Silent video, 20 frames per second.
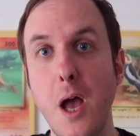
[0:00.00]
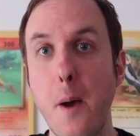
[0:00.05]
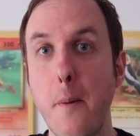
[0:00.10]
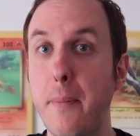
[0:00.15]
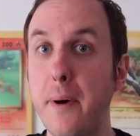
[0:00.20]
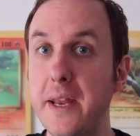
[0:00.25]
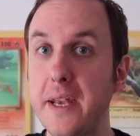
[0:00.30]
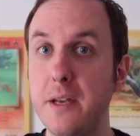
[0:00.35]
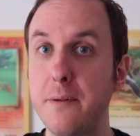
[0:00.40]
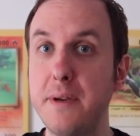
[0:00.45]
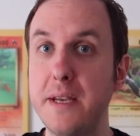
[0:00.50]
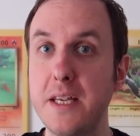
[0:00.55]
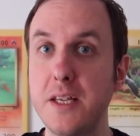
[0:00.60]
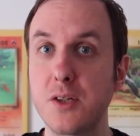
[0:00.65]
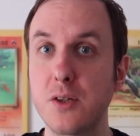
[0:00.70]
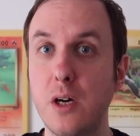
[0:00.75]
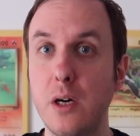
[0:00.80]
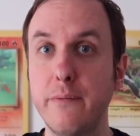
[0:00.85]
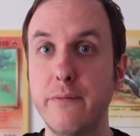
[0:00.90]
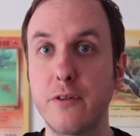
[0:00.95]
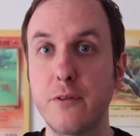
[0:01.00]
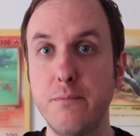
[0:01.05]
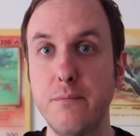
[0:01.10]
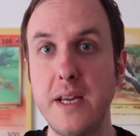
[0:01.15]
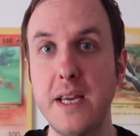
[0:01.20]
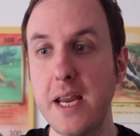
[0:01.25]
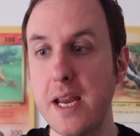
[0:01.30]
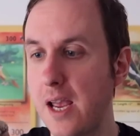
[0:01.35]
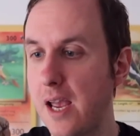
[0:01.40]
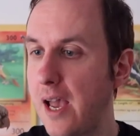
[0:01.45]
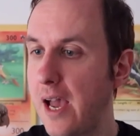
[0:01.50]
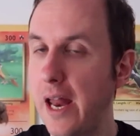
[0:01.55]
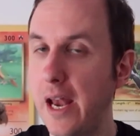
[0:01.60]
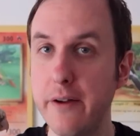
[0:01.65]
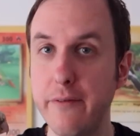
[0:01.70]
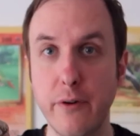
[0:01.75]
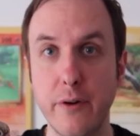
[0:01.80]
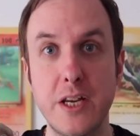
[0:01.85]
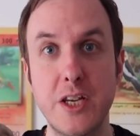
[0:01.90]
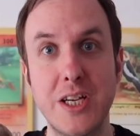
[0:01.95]
But in the meantime, from me and the
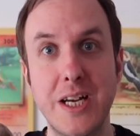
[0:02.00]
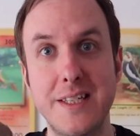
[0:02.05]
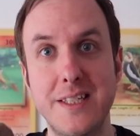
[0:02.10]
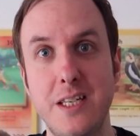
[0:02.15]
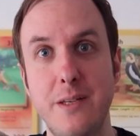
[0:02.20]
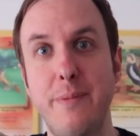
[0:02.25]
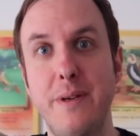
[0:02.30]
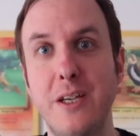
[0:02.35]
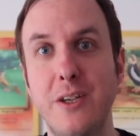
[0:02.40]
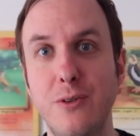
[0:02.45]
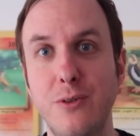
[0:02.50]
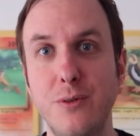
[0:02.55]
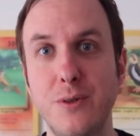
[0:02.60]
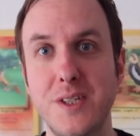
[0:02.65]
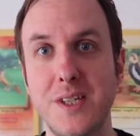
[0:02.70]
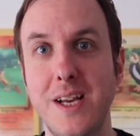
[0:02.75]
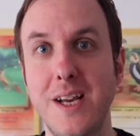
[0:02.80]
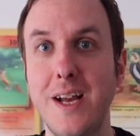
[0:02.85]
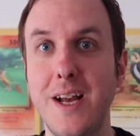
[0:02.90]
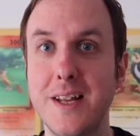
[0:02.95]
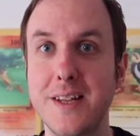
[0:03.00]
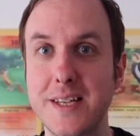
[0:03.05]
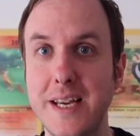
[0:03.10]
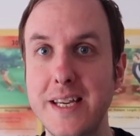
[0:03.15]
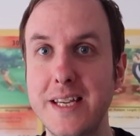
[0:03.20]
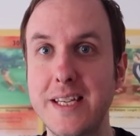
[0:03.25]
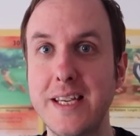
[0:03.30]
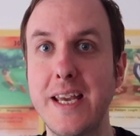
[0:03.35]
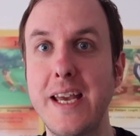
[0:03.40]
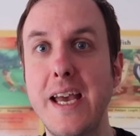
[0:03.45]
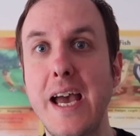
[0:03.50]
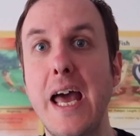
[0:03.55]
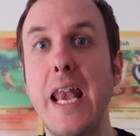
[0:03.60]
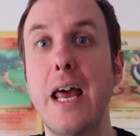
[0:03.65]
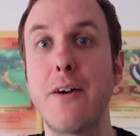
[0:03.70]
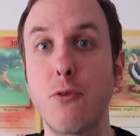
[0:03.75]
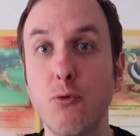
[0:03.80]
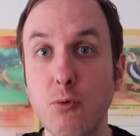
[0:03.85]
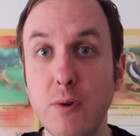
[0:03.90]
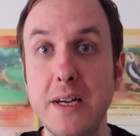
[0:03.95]
very chatty Pickles, take care and
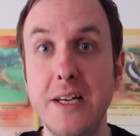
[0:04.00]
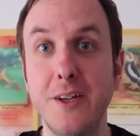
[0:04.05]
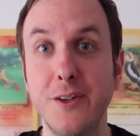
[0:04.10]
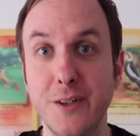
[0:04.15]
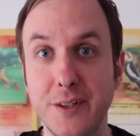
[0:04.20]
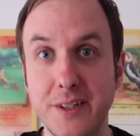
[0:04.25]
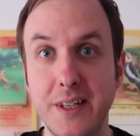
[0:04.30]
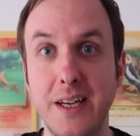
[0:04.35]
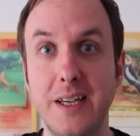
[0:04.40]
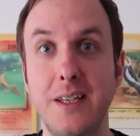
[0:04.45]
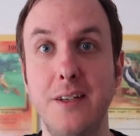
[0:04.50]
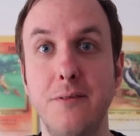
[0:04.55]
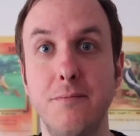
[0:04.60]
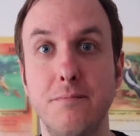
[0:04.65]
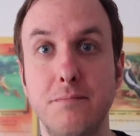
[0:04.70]
have a really good day.